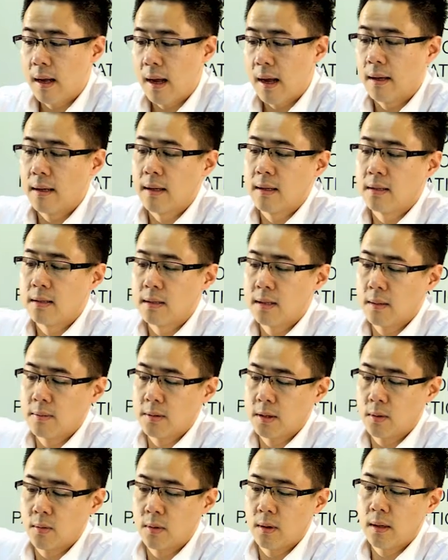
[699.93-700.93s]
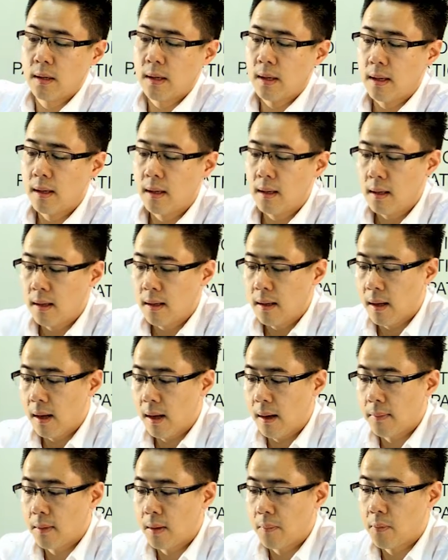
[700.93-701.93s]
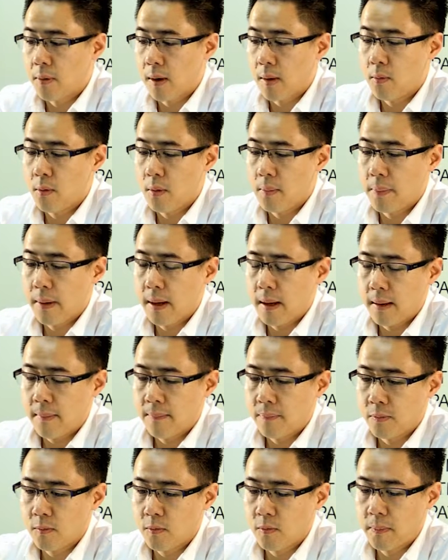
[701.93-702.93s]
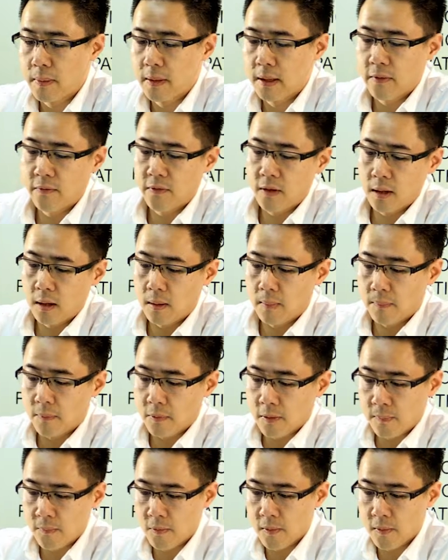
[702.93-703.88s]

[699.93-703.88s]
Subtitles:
and then subsequently the print will be developed.